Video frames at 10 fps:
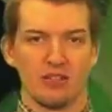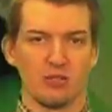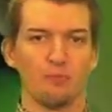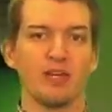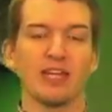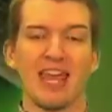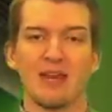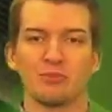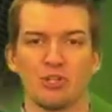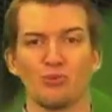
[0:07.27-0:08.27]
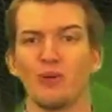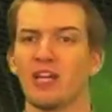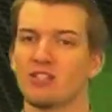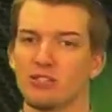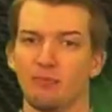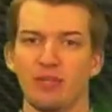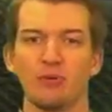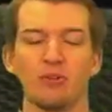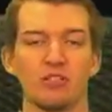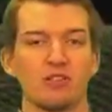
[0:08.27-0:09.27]
Some big games this week and some big
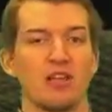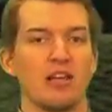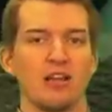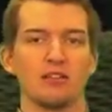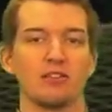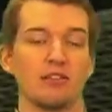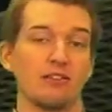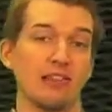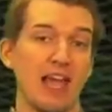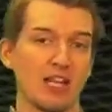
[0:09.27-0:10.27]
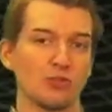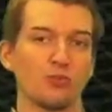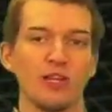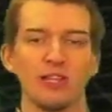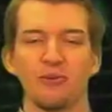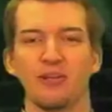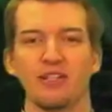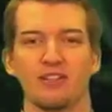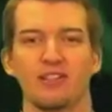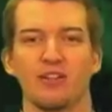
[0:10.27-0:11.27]
ones last week that we
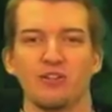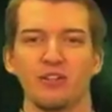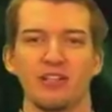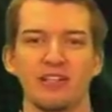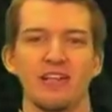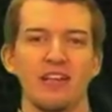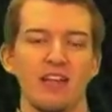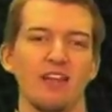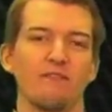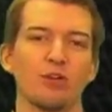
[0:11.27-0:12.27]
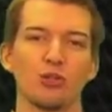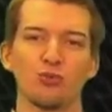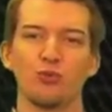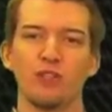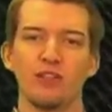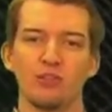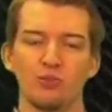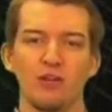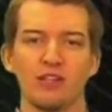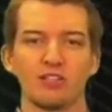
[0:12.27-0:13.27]
need to touch on. First one
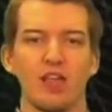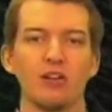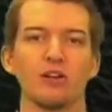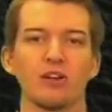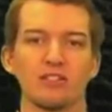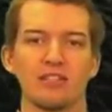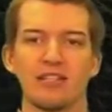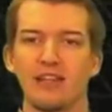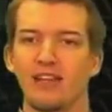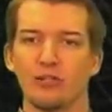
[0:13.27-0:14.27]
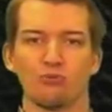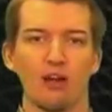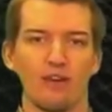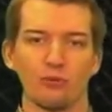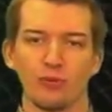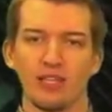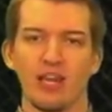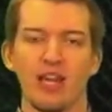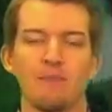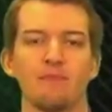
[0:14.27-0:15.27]
this week, St. Augustine Nease rivalry
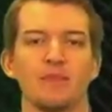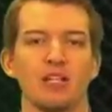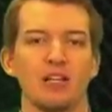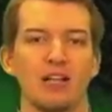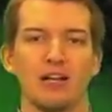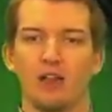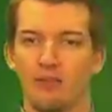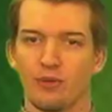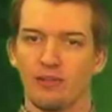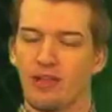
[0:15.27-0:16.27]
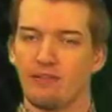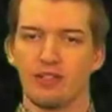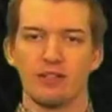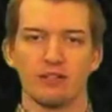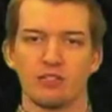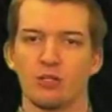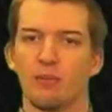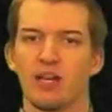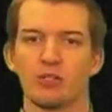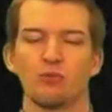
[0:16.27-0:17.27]
game. Uh, every every year it's the
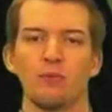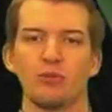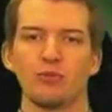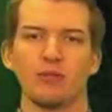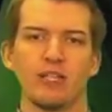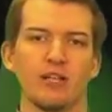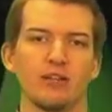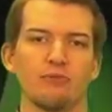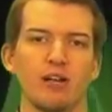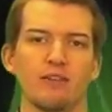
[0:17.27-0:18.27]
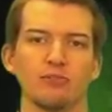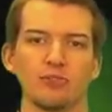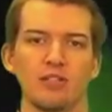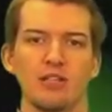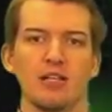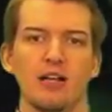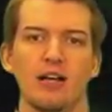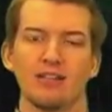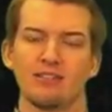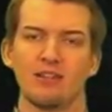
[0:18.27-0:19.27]
biggest one between county rivals.
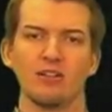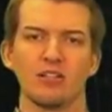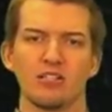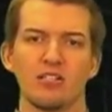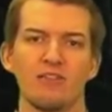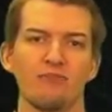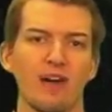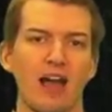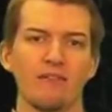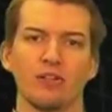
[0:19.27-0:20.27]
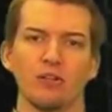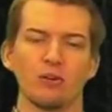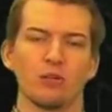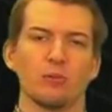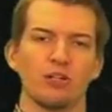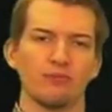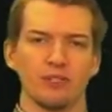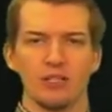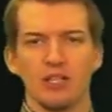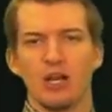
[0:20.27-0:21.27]
Uh, St. Augustine 5 0, coming off
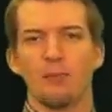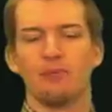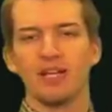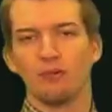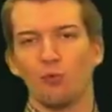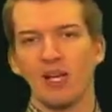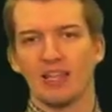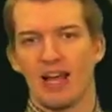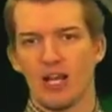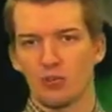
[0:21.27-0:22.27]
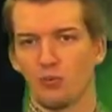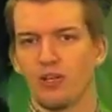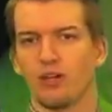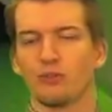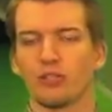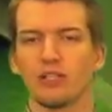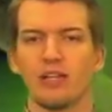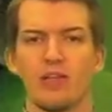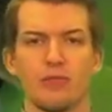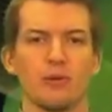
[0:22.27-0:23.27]
a, a big win last week over
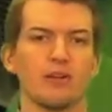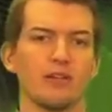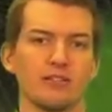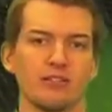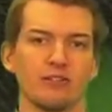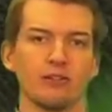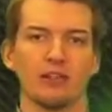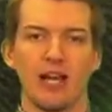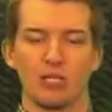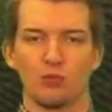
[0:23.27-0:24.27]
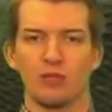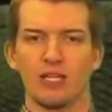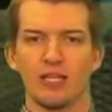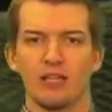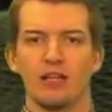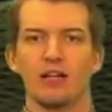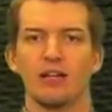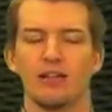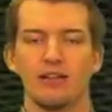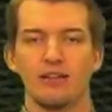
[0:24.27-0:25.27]
Clay, 30 0 last week
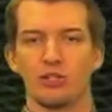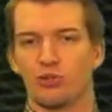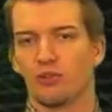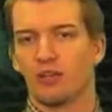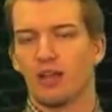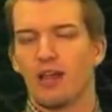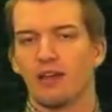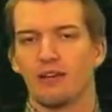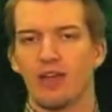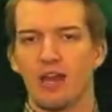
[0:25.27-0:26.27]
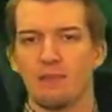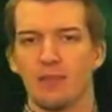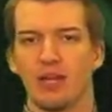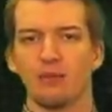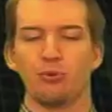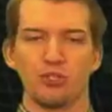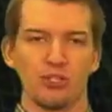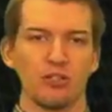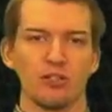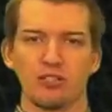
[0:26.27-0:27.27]
uh, in a district game there. Put
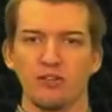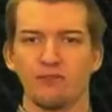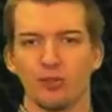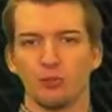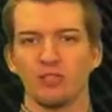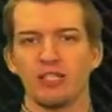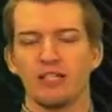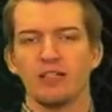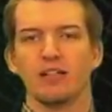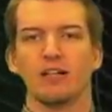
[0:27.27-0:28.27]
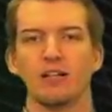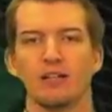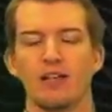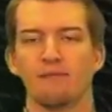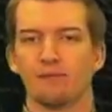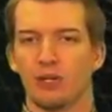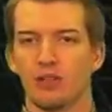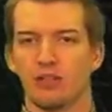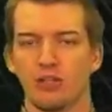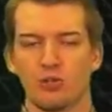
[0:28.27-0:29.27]
St. Augustine firmly uh, in front
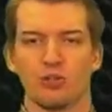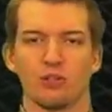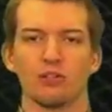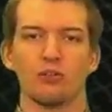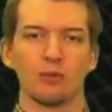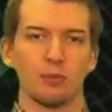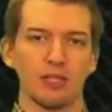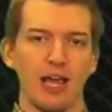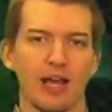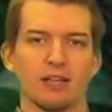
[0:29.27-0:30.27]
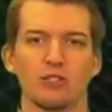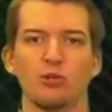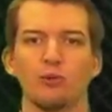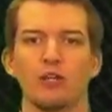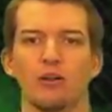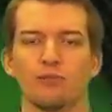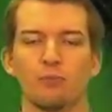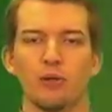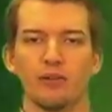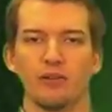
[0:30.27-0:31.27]
of the district along with Palatka, 2-0
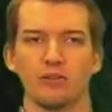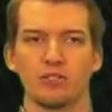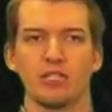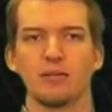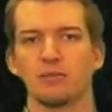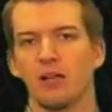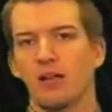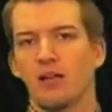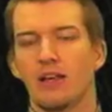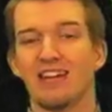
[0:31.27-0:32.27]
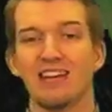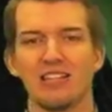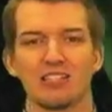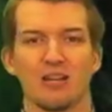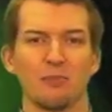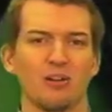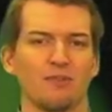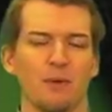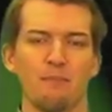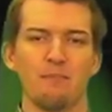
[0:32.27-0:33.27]
for both of those teams. Nease coming
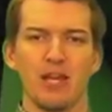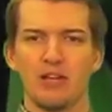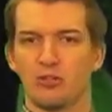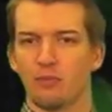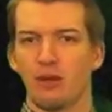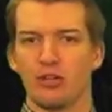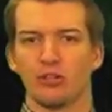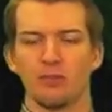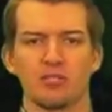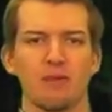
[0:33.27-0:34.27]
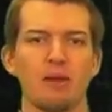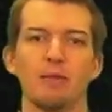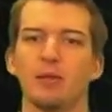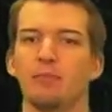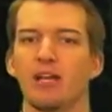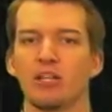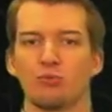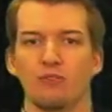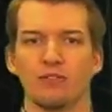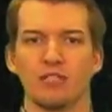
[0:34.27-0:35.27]
off a major, major upset, maybe the
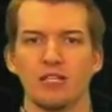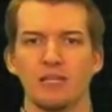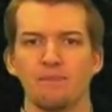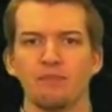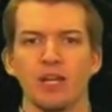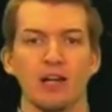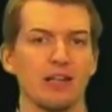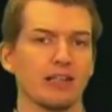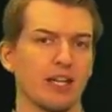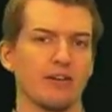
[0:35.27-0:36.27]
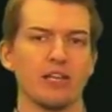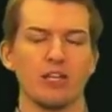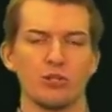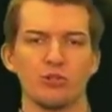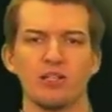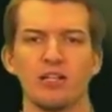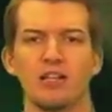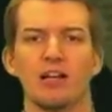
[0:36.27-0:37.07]
biggest we've seen uh, in county history.